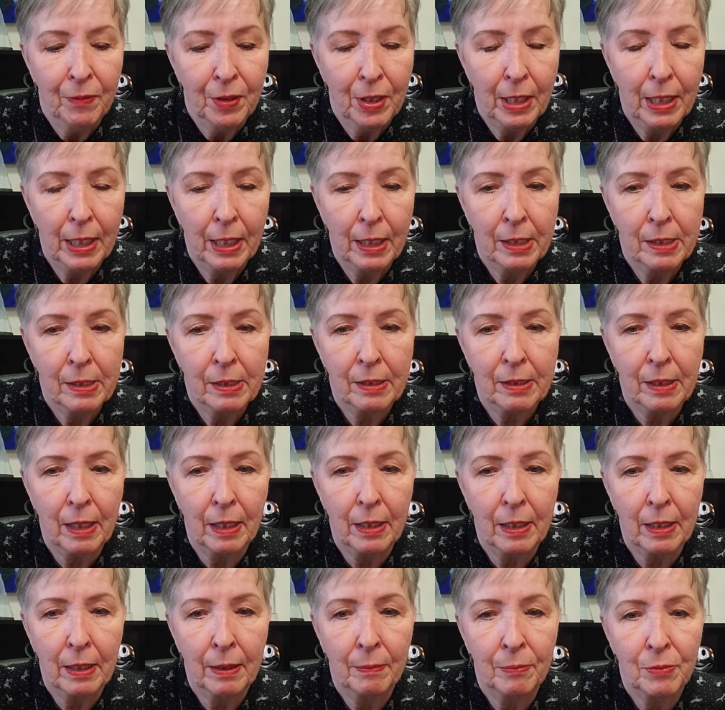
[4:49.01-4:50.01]
is
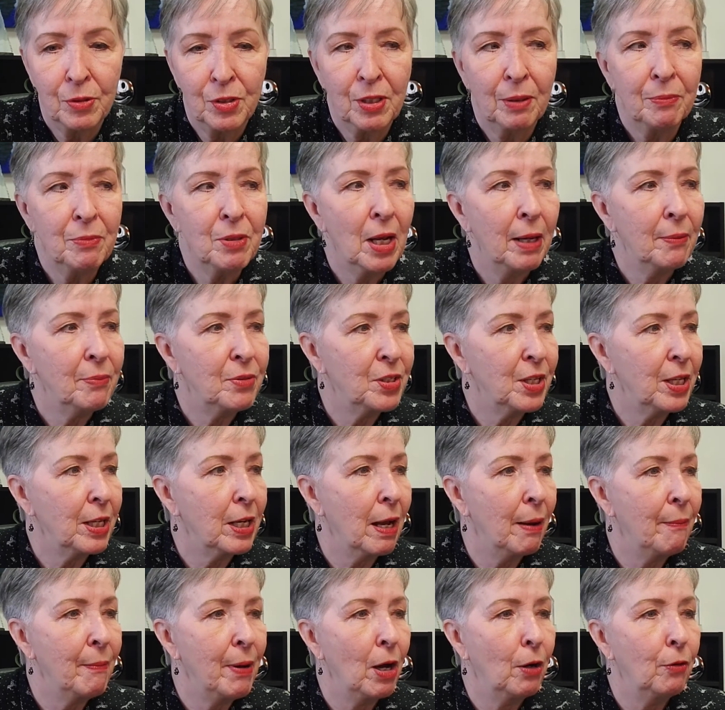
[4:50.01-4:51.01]
um, sometimes they
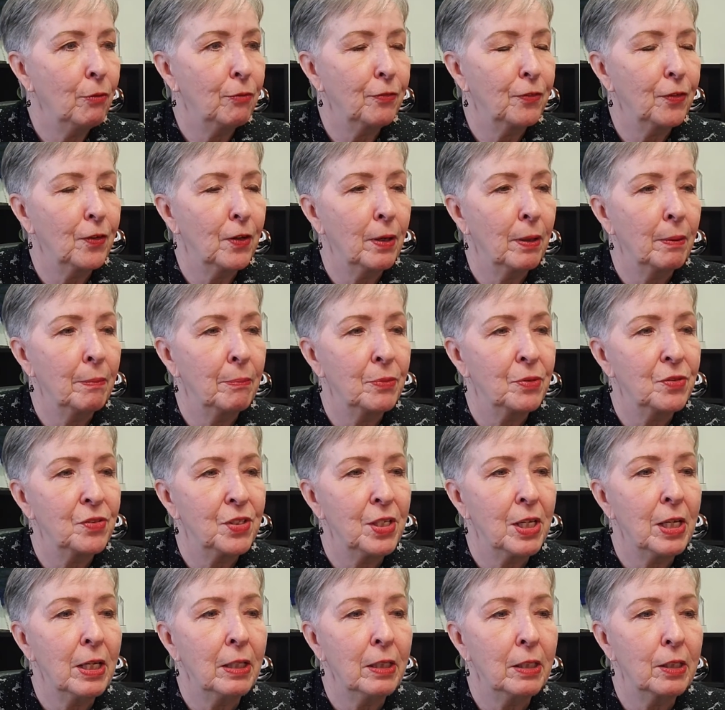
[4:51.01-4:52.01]
come out from
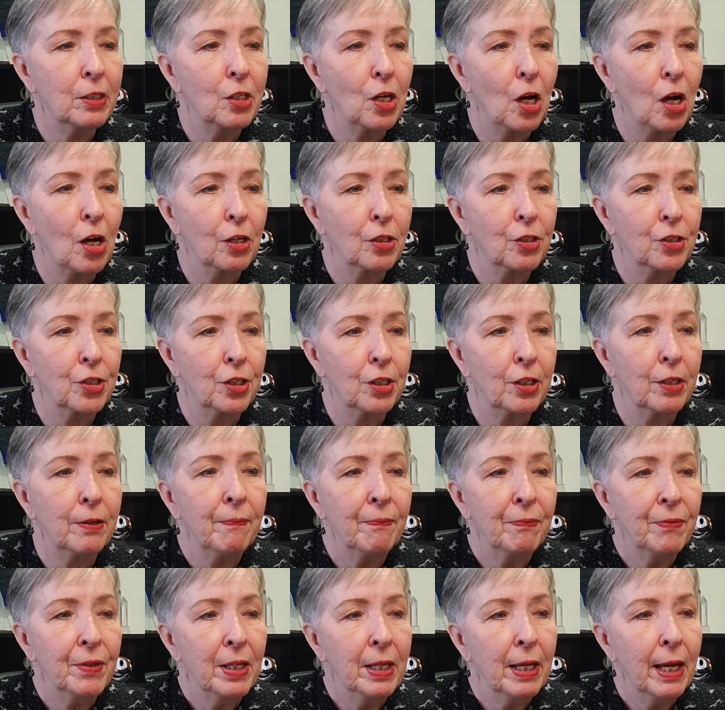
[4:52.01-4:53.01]
seeing the doctor
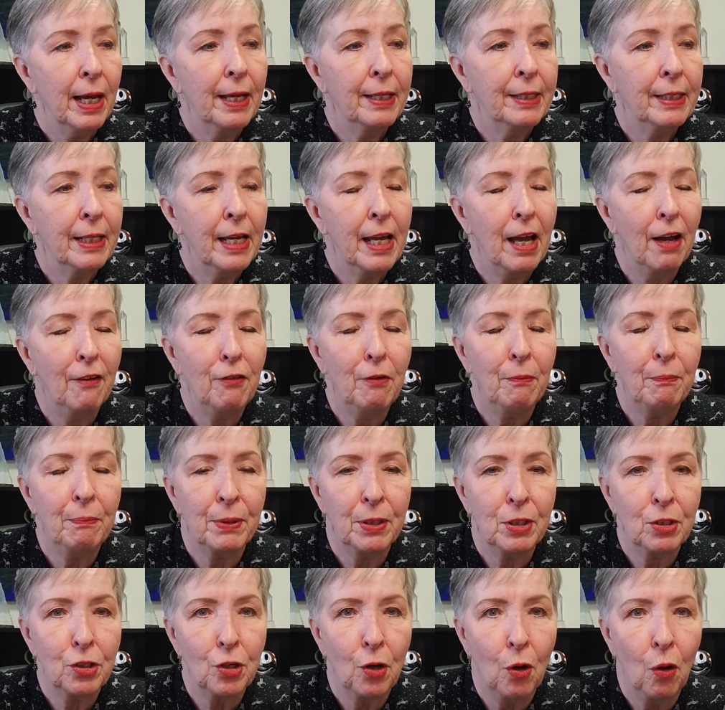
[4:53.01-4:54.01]
and they haven't
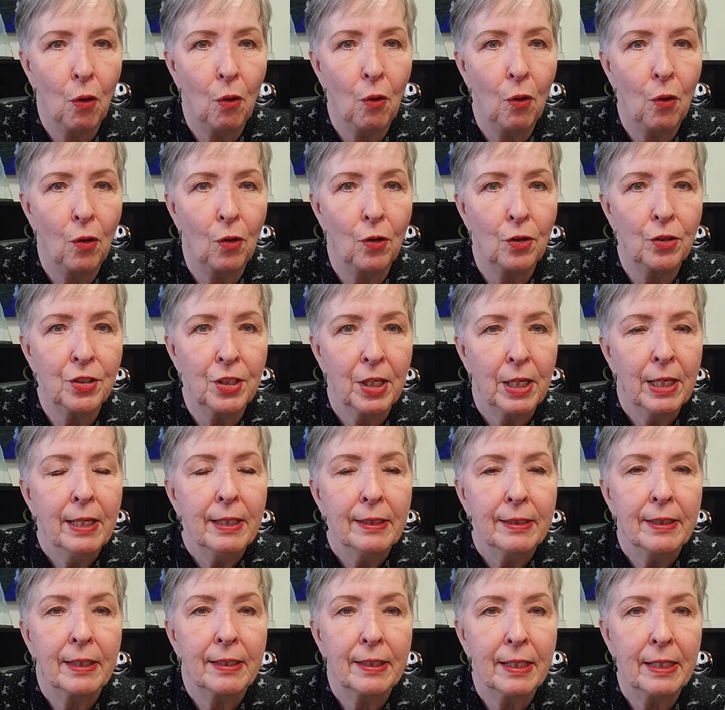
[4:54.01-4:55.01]
been told
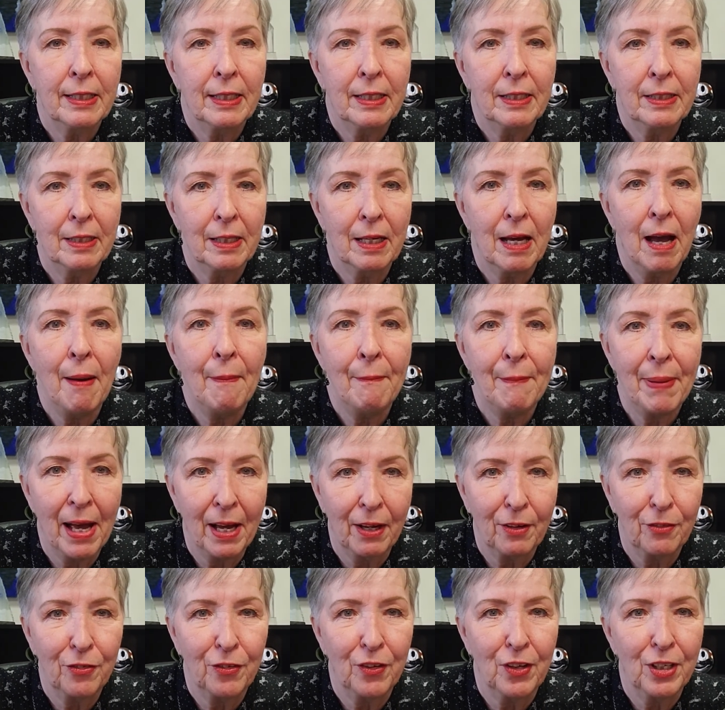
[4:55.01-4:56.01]
that they need to come
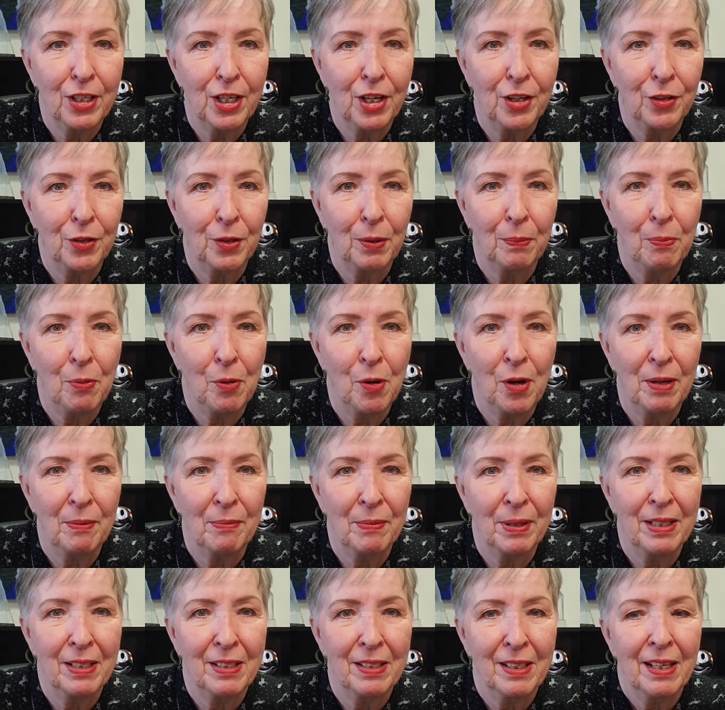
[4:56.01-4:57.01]
back for another
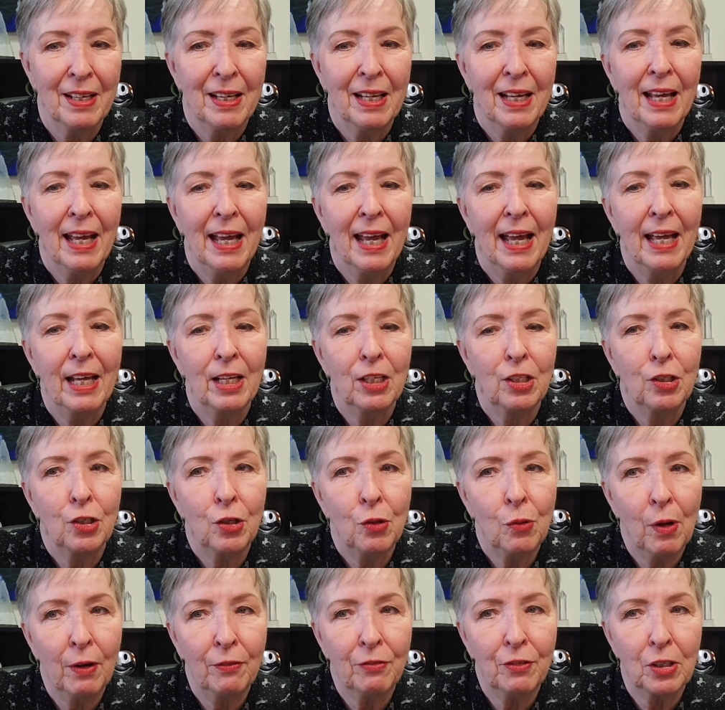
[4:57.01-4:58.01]
appointment and
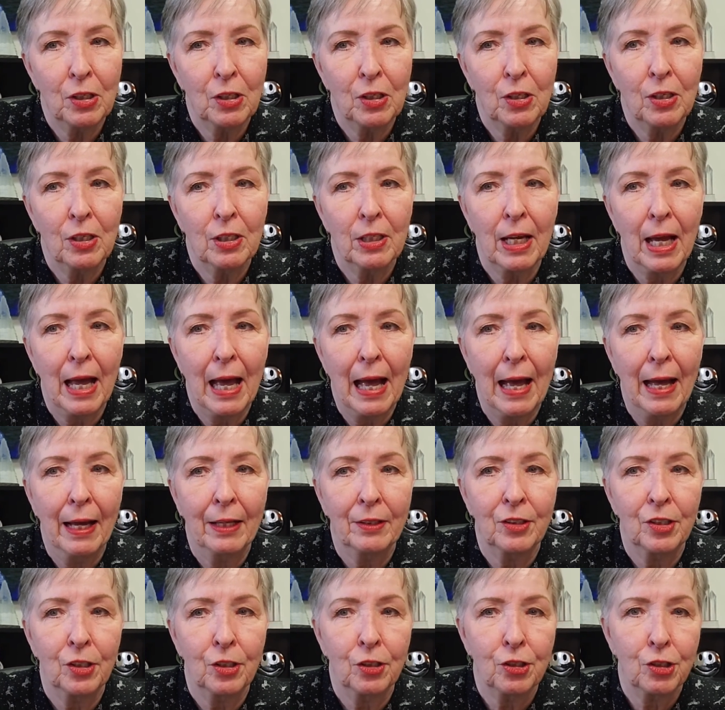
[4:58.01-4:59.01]
you have to look
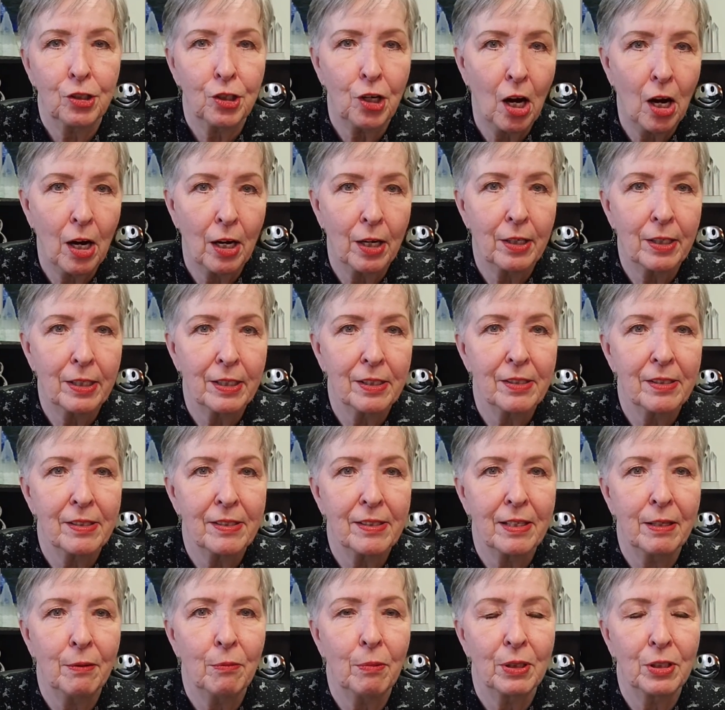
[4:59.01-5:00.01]
at their chart and
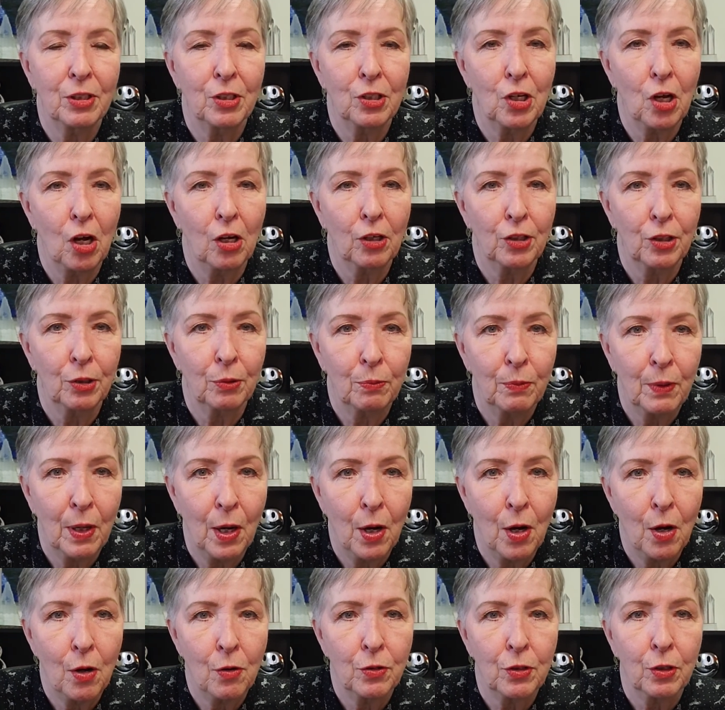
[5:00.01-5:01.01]
see what the doctor
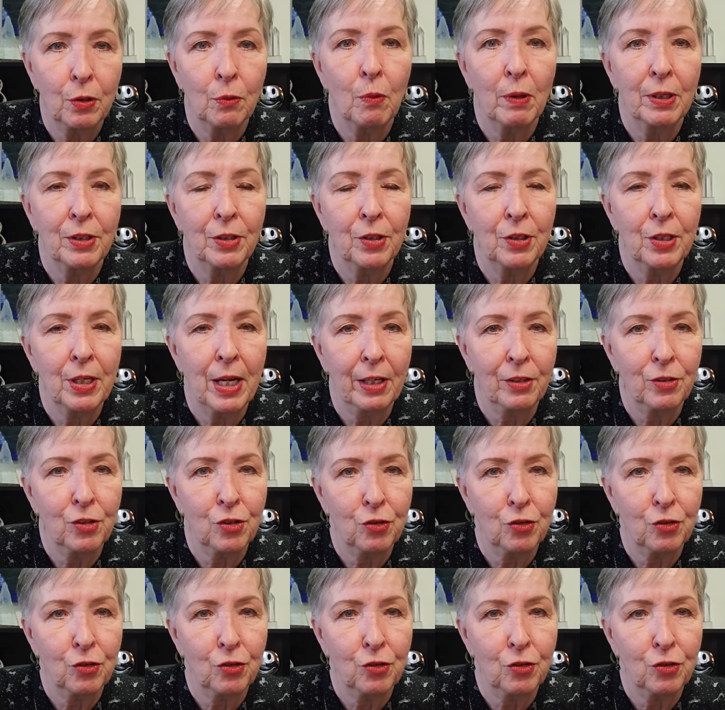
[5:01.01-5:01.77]
wrote or what their next